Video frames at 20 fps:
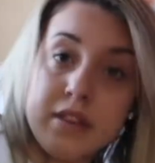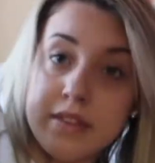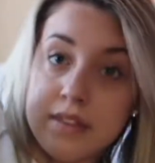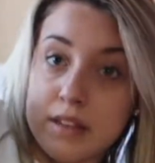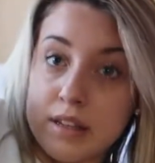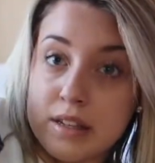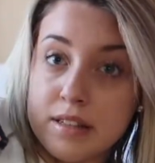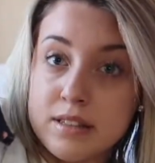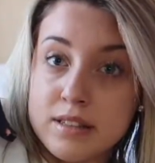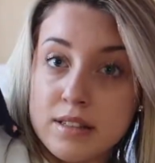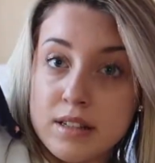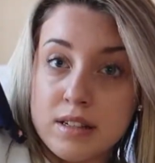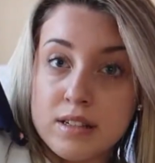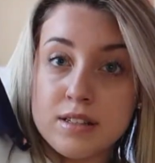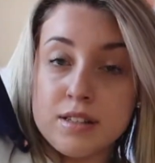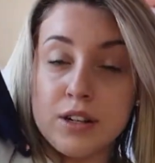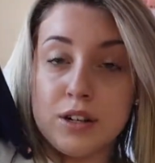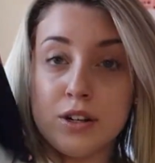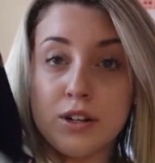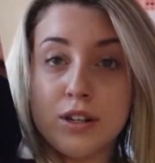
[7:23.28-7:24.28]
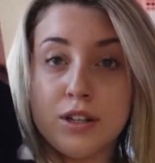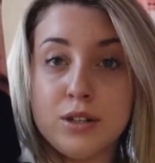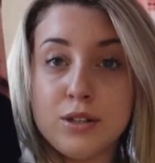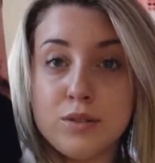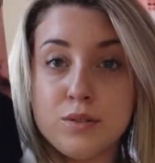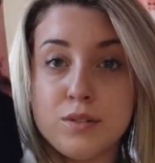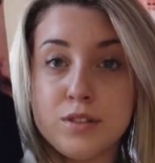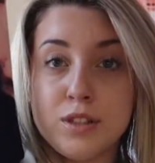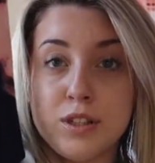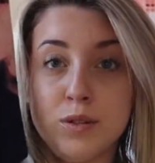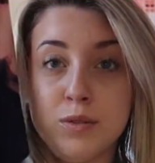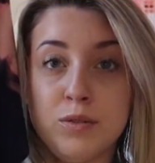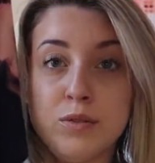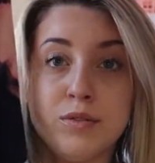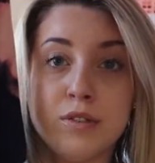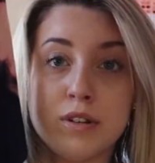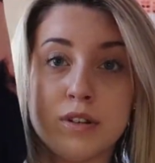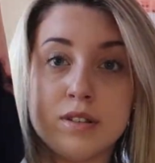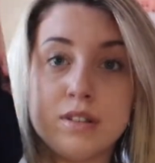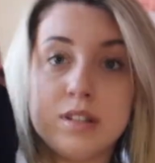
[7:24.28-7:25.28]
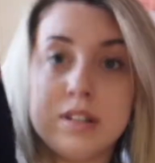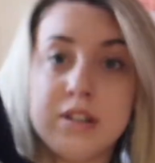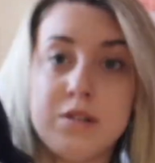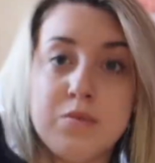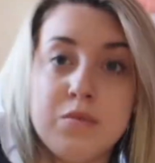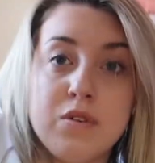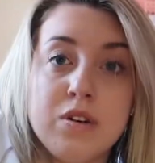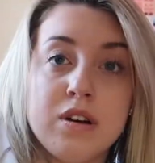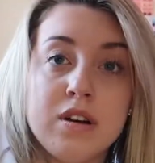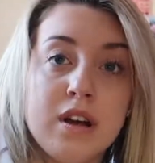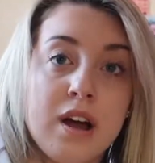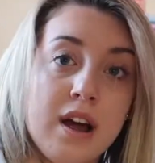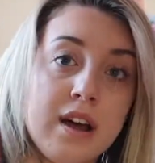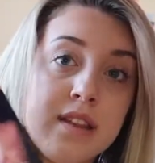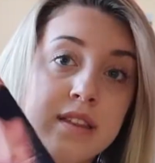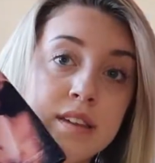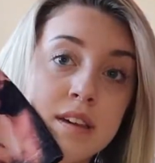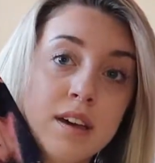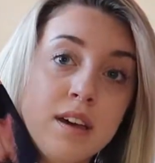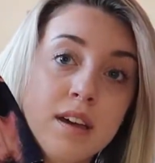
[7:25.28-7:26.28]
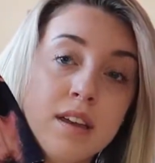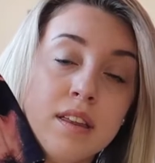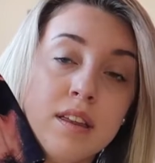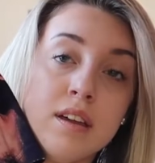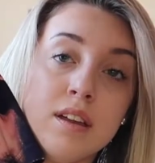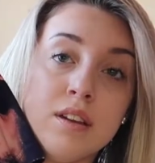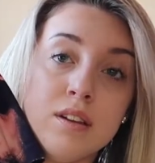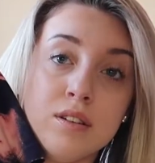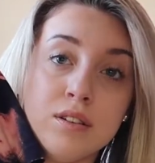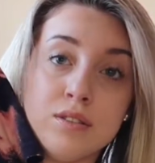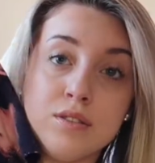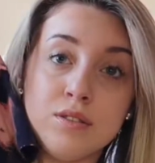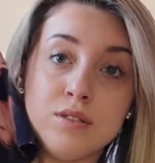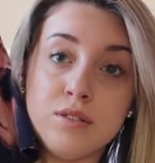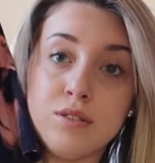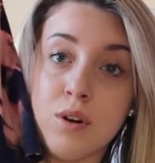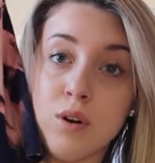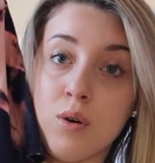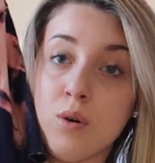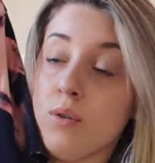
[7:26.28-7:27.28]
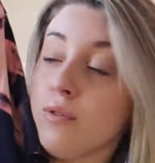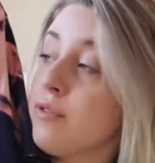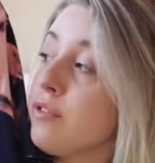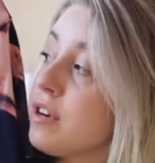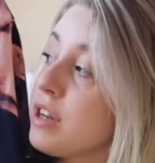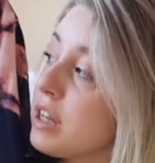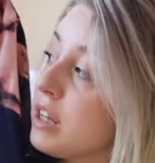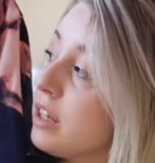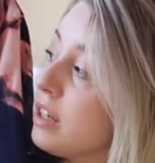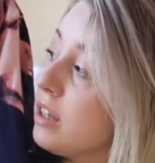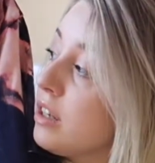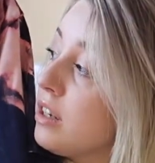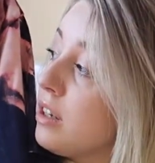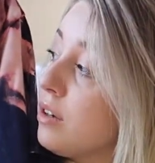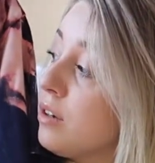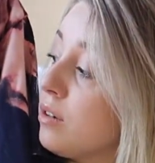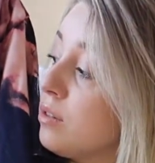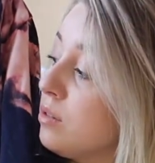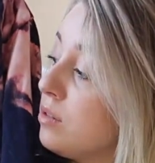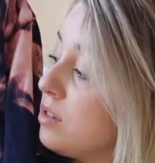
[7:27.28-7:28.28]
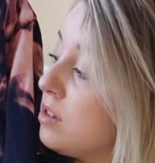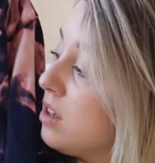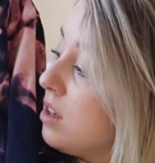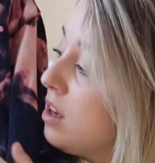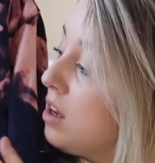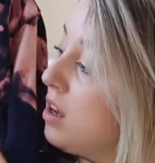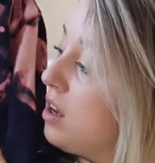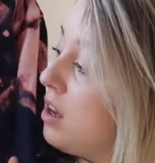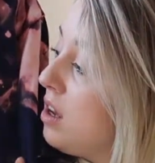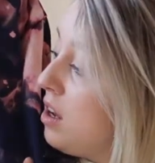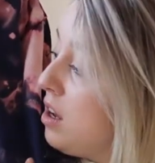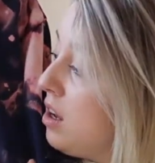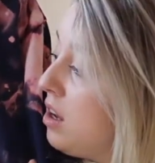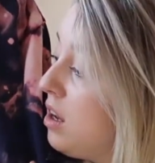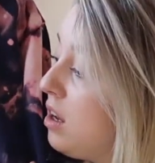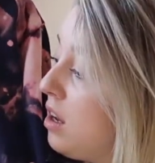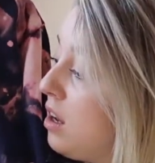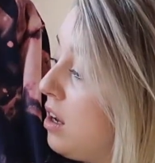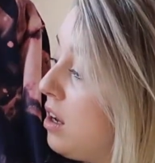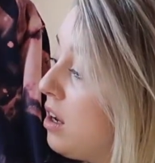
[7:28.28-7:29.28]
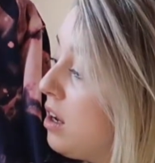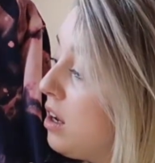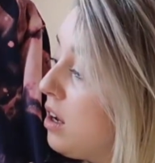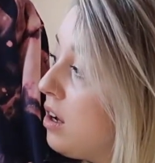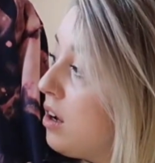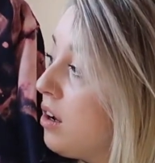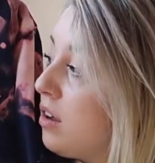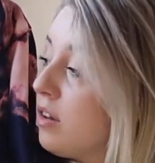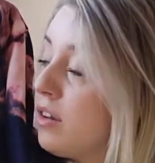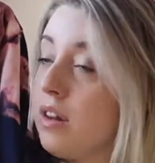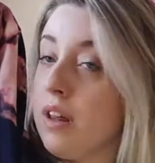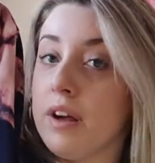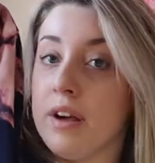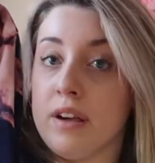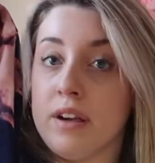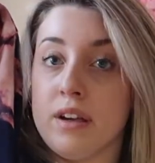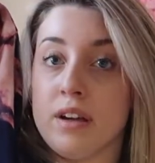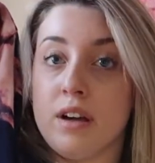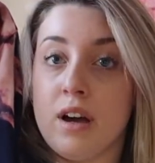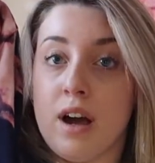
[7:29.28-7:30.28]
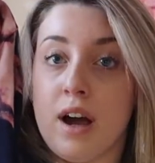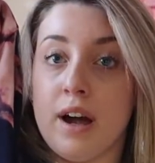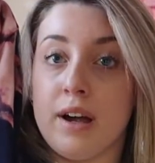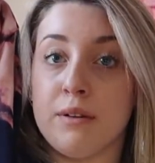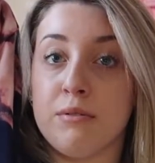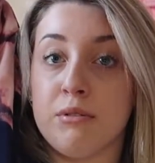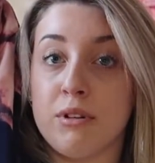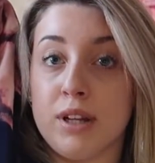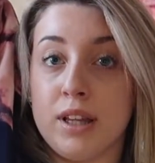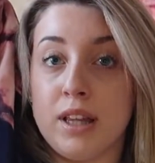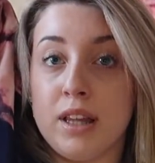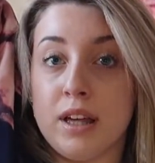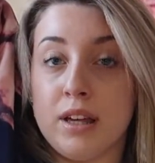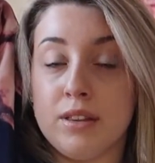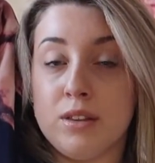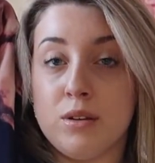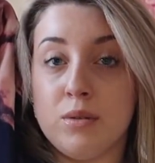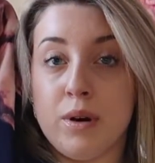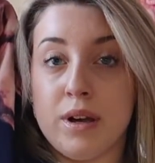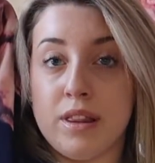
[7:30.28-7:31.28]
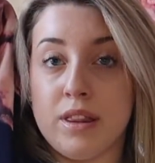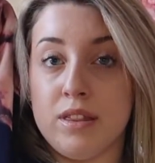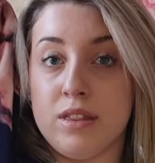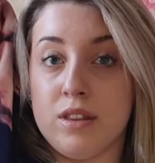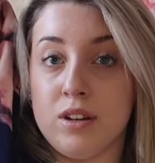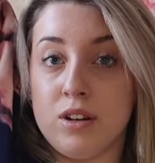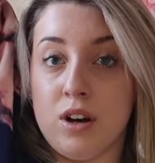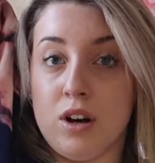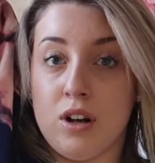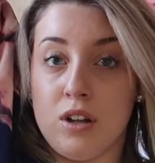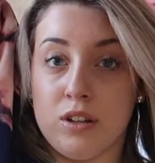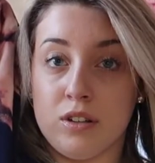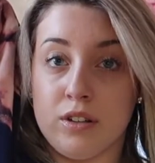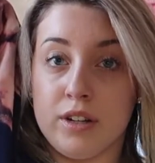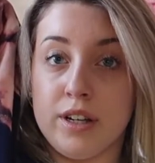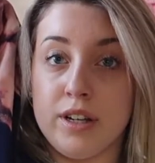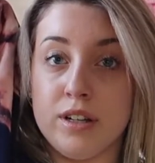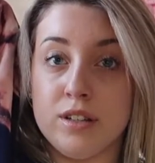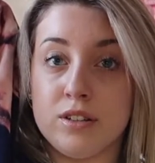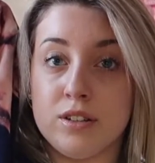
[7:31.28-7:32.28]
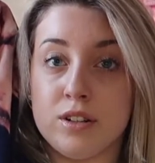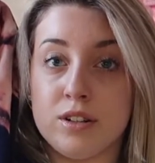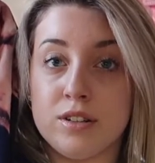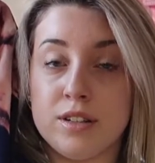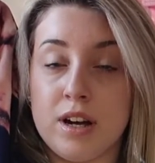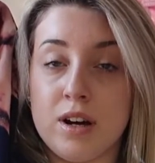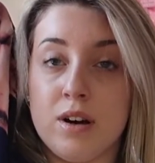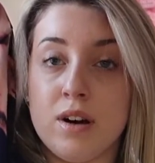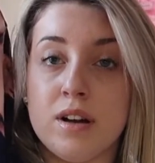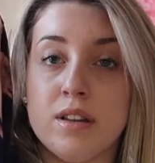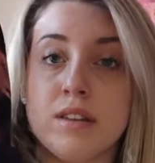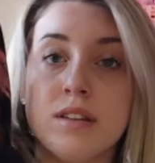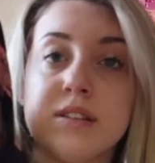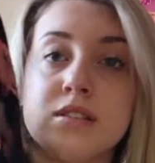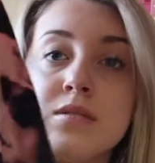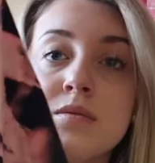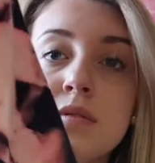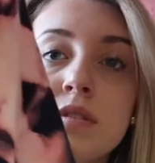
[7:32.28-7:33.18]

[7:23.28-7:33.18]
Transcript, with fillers: this Syracuse University one, I think it is so freaking cute. Like I really like the way the coloring turned out on this